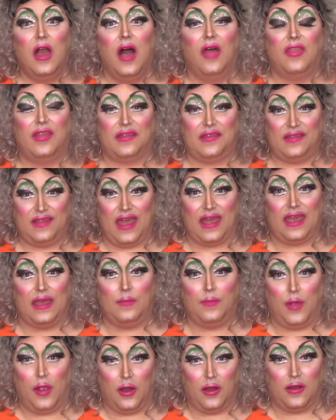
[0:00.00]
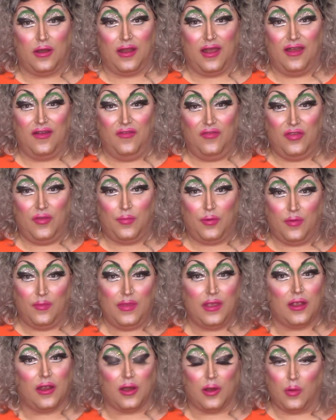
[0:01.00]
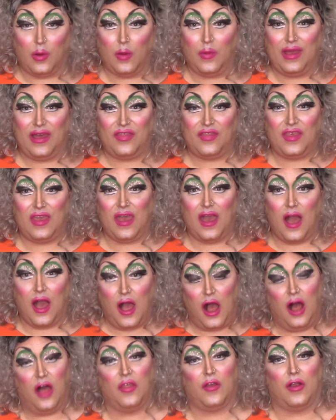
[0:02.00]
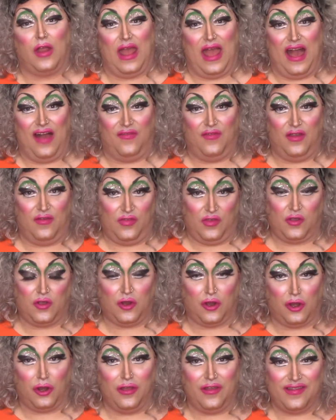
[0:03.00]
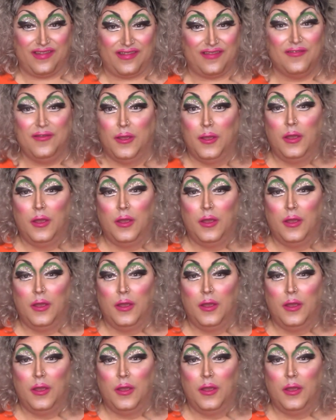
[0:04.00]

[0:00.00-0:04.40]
the second part of the premiere, where we get the other half of the girls,